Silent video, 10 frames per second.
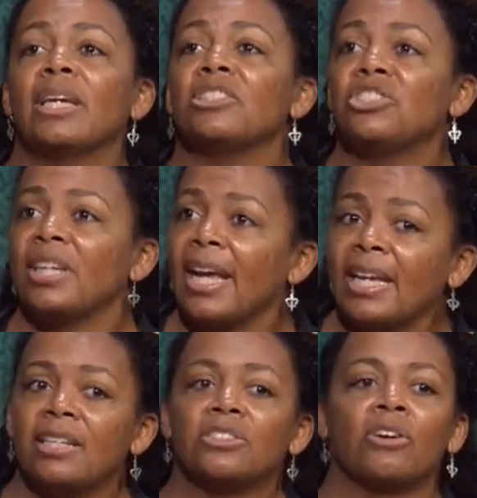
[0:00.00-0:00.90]
we can
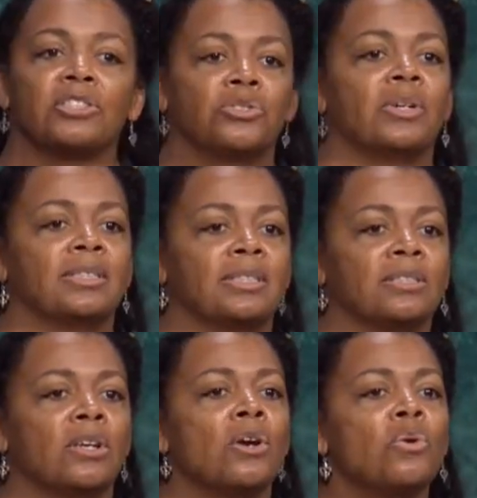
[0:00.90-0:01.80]
change our
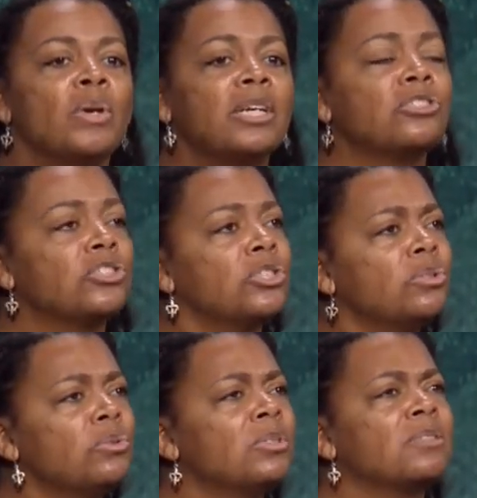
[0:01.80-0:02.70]
choices. We can
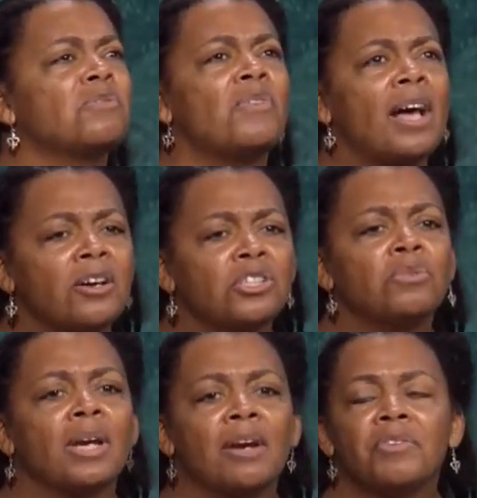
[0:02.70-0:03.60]
choose to
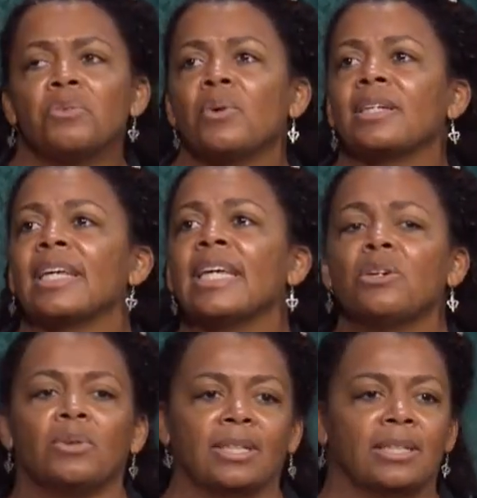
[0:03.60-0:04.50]
value everyone
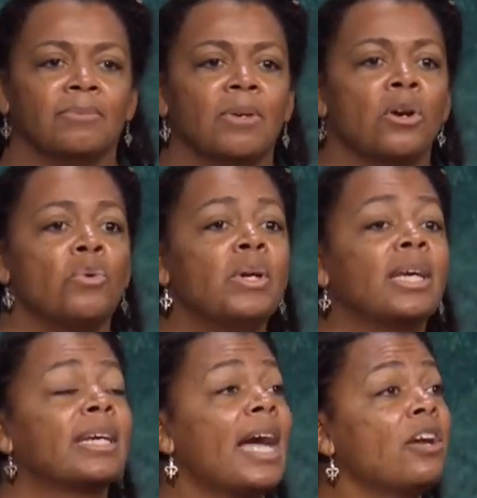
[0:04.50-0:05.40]
equally. We
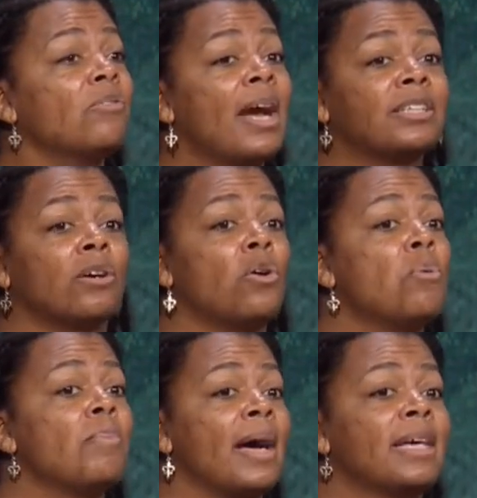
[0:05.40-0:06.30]
can counteract our
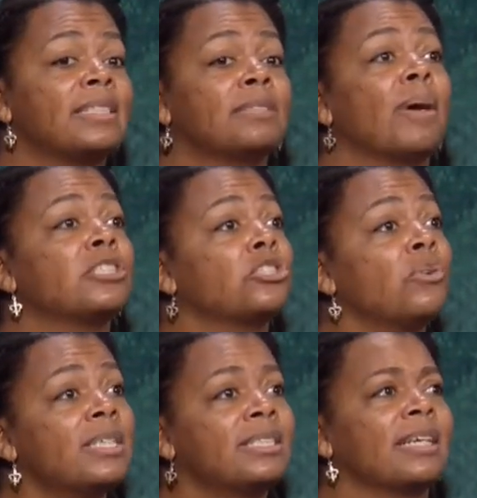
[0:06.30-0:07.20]
own biases by
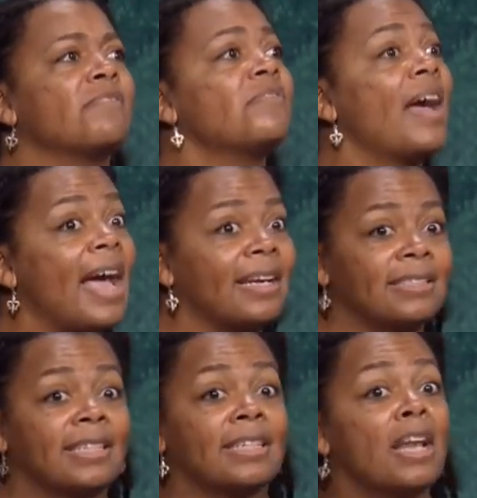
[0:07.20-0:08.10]
trusting
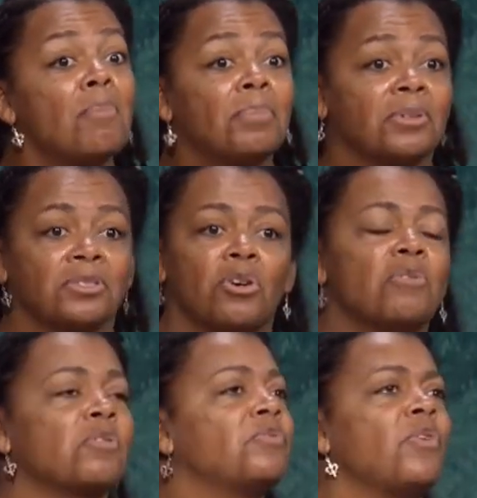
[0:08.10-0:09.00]
facts and numbers
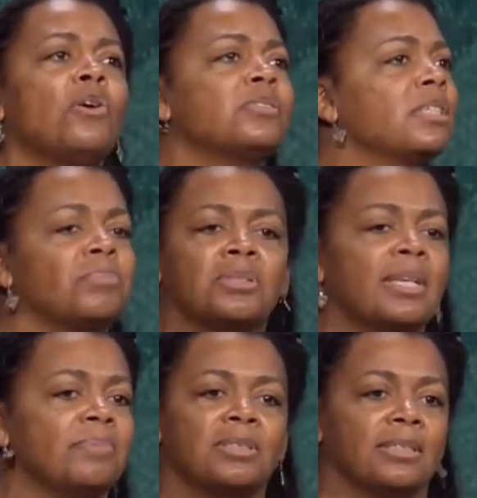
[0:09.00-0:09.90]
over faulty
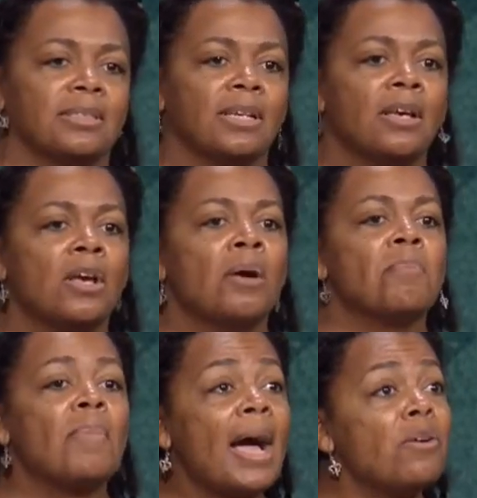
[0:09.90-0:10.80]
perceptions.
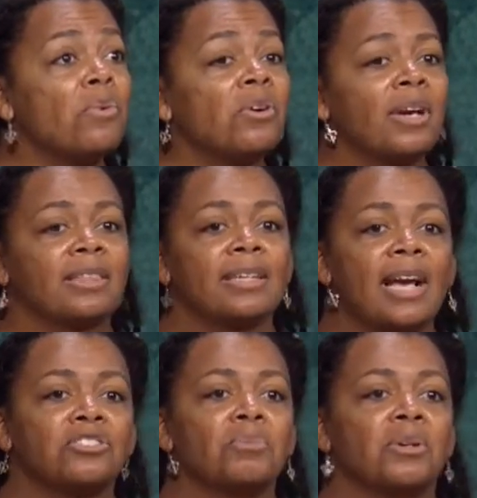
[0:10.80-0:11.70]
My work at the
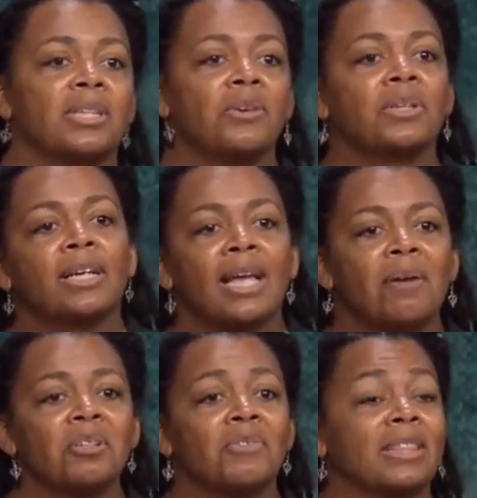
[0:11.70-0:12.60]
National Birth Equity
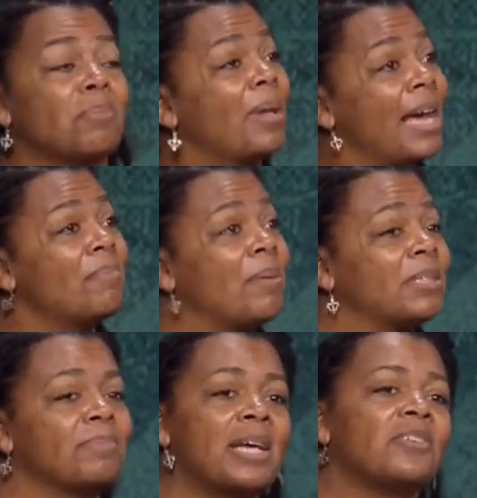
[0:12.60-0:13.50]
Collaborative and the Black
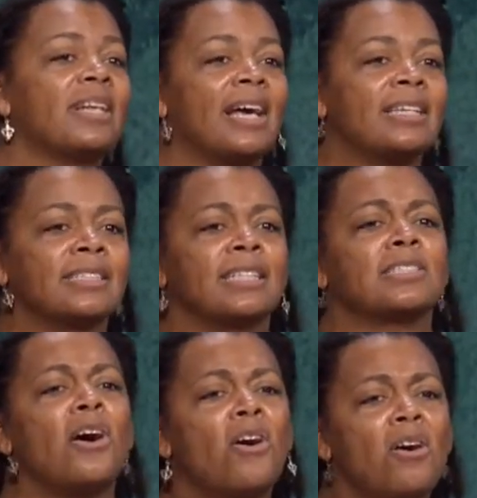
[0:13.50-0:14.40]
Mamas Matter Alliance
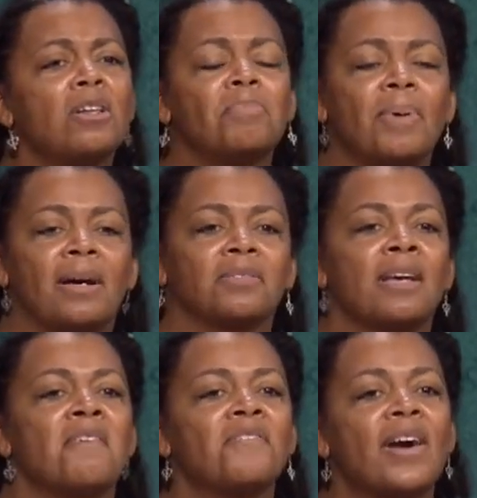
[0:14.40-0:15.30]
is all about
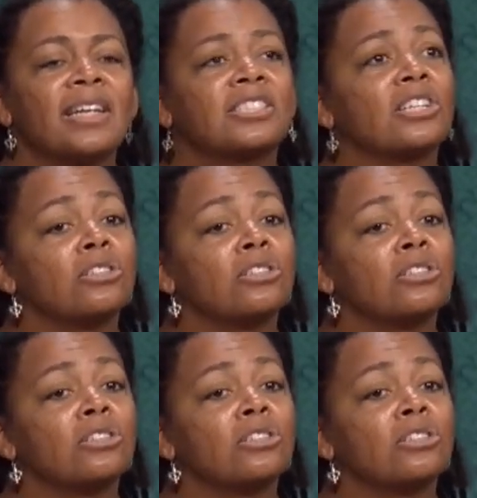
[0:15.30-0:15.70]
finding